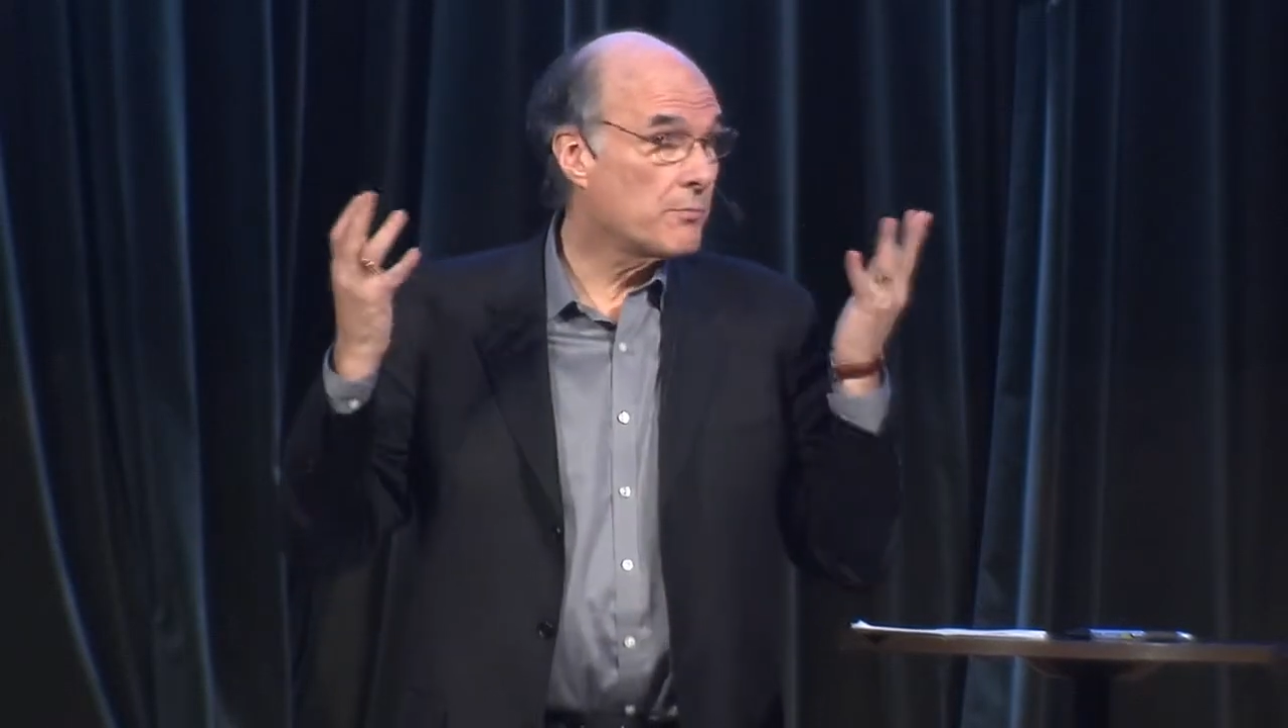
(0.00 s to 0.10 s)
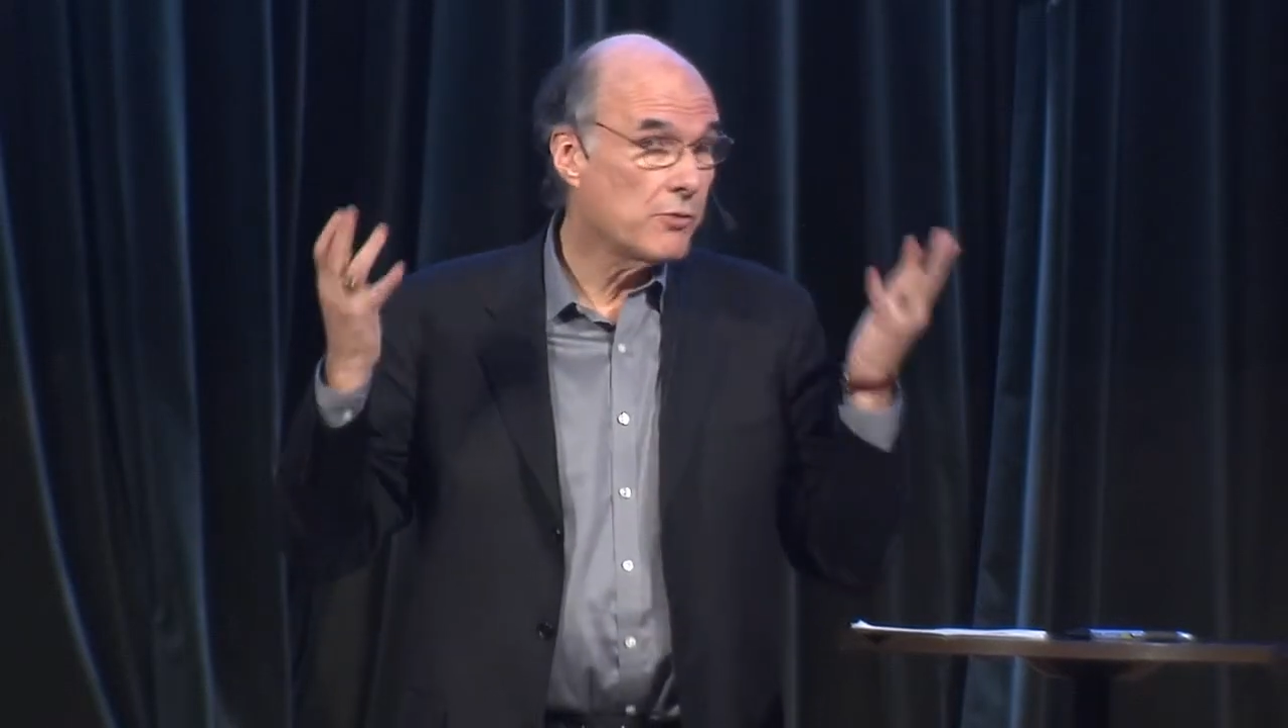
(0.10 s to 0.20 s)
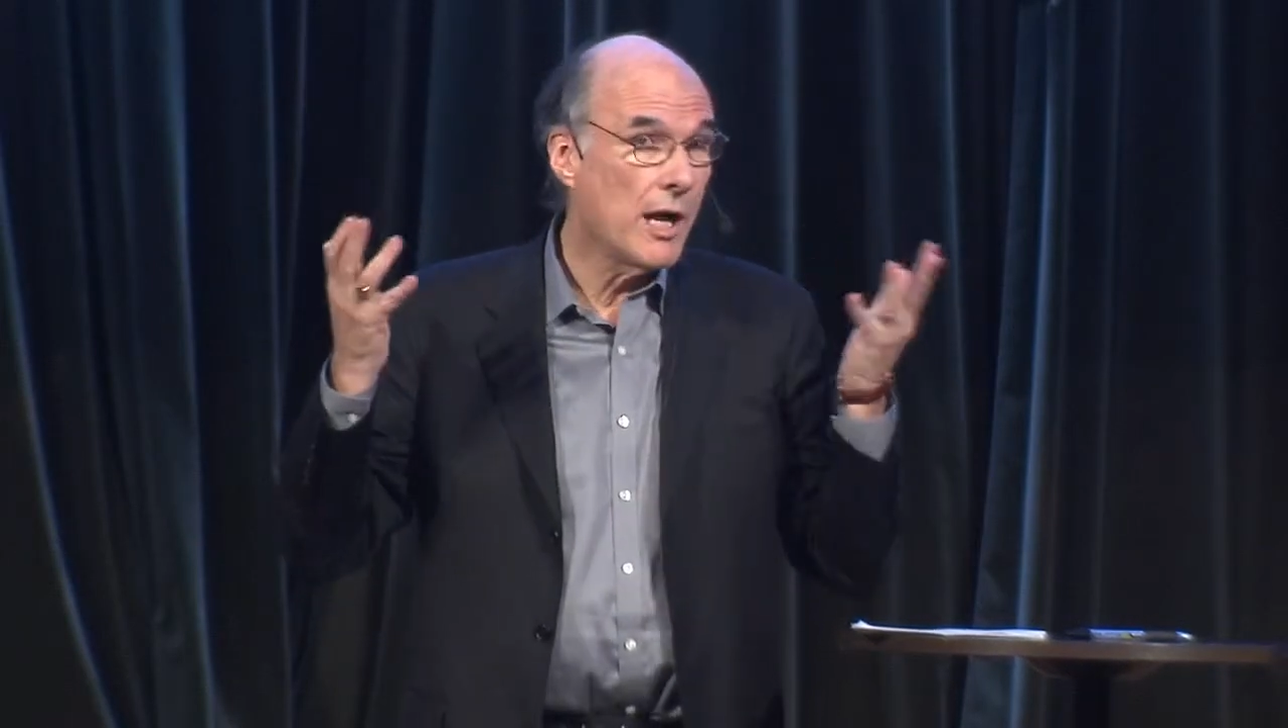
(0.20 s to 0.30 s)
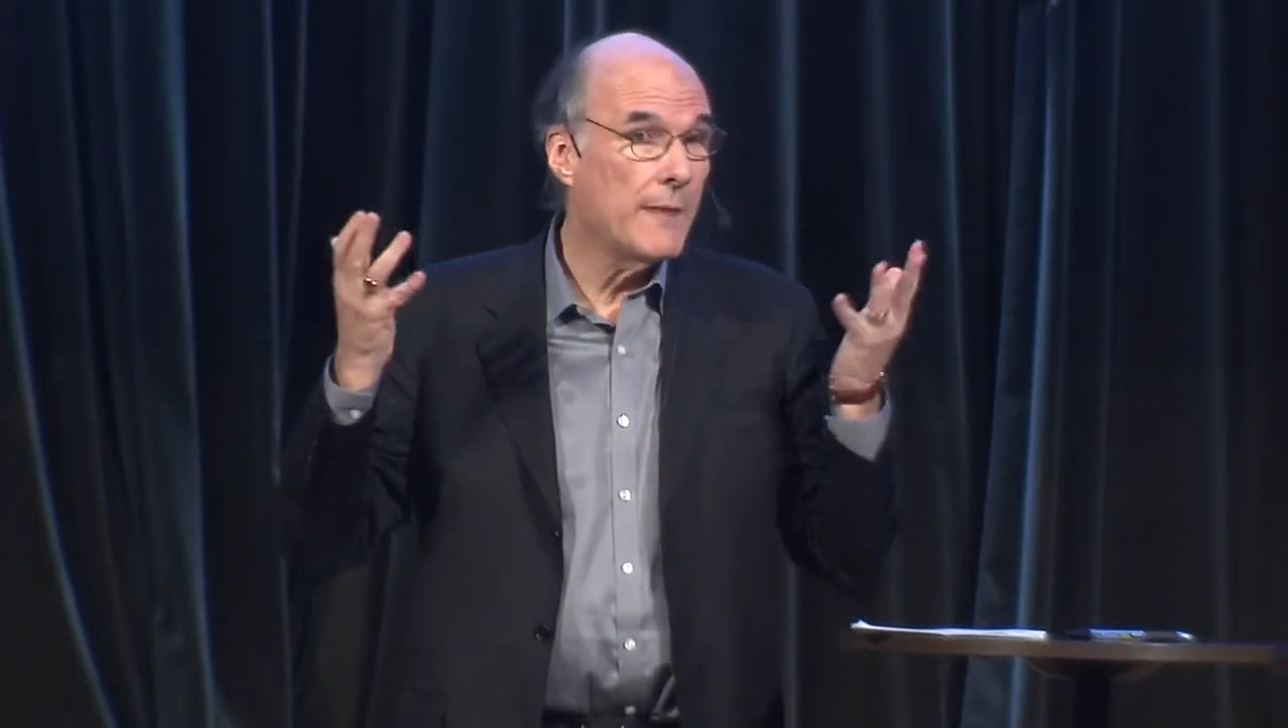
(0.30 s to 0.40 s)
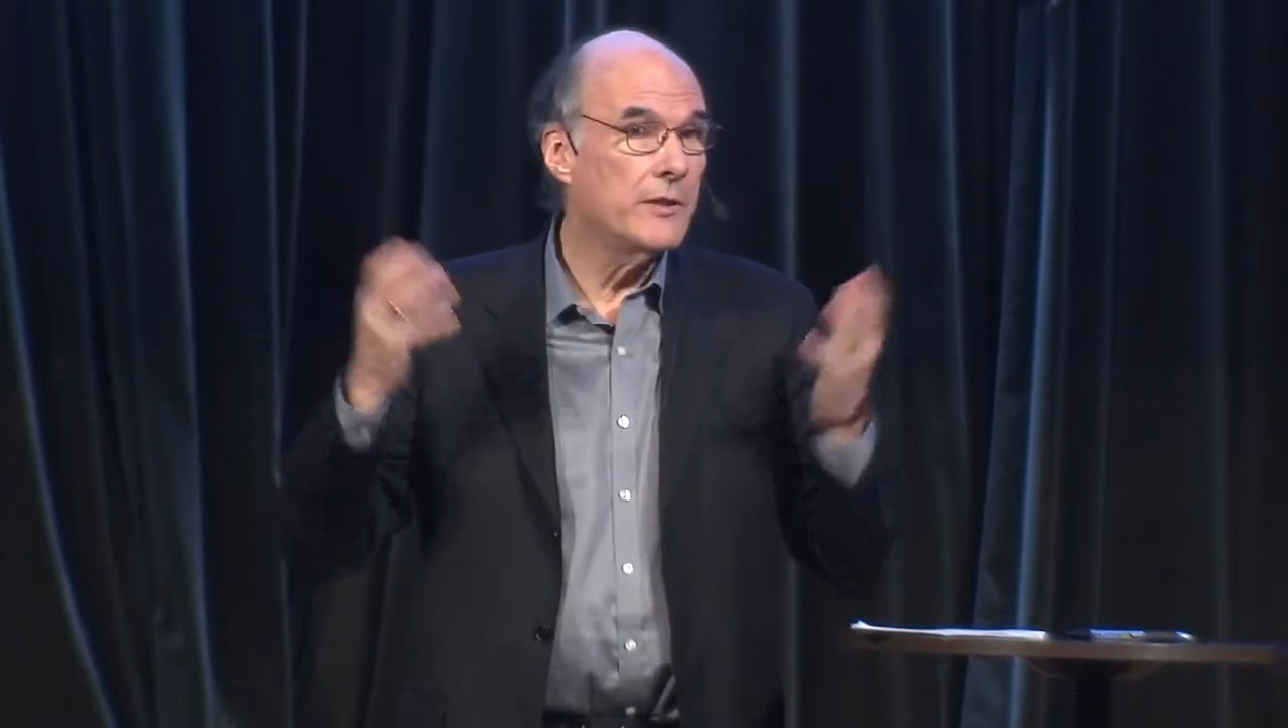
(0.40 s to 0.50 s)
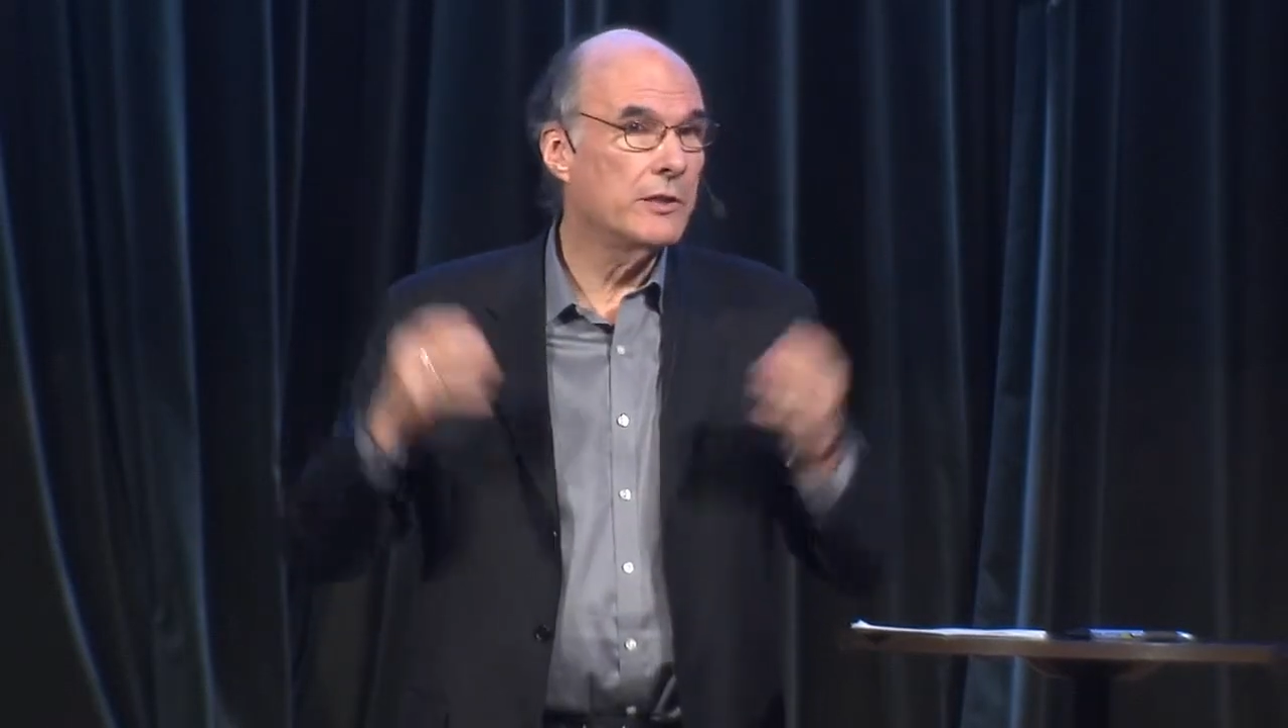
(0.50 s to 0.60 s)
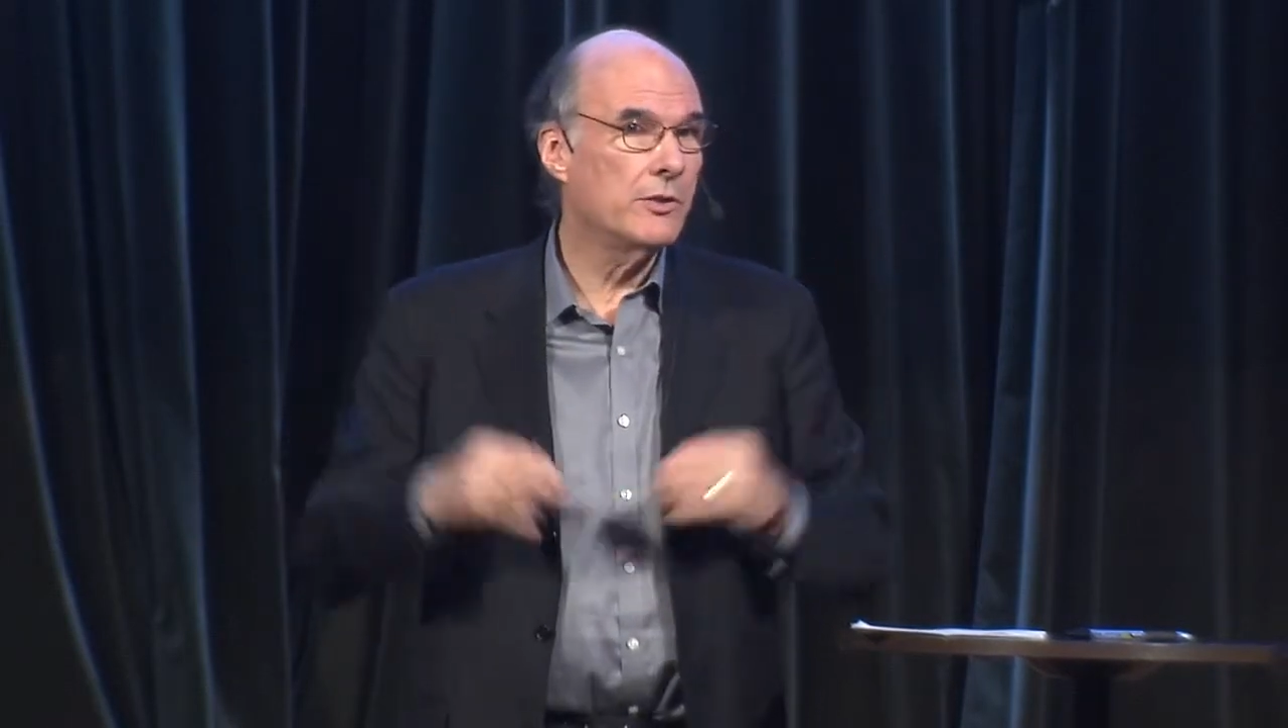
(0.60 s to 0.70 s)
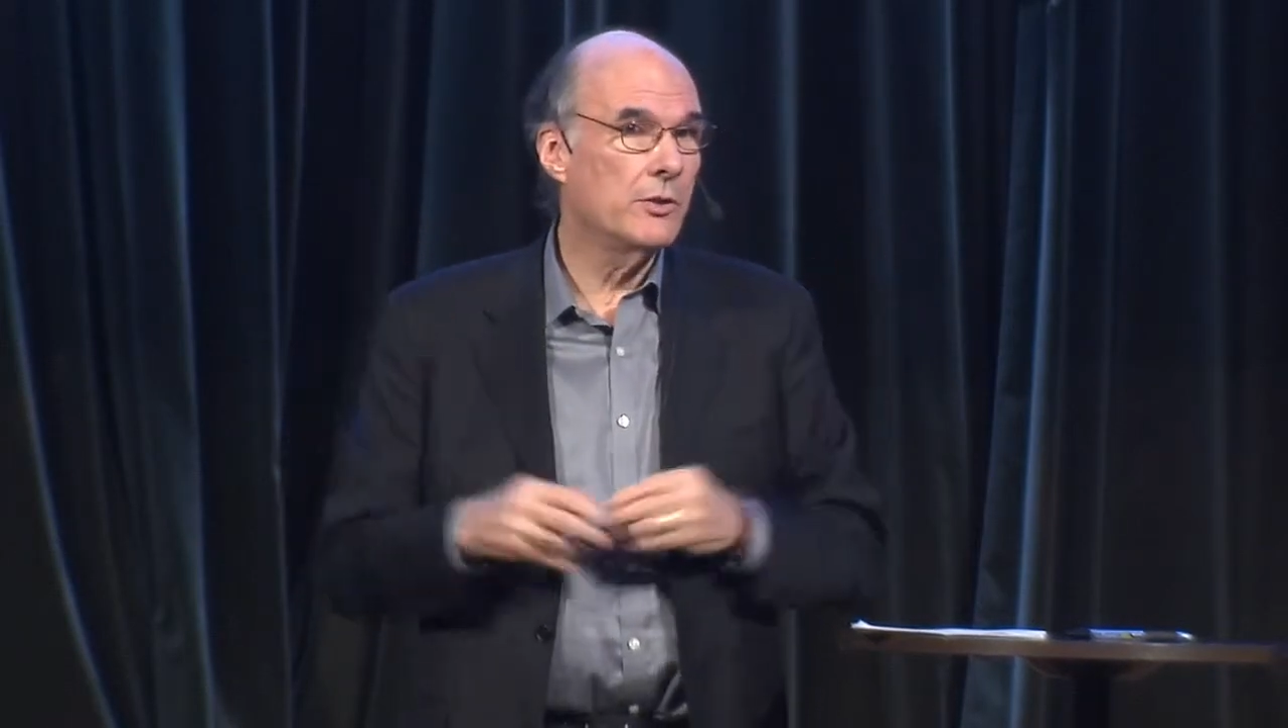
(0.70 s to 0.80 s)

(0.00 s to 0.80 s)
prominent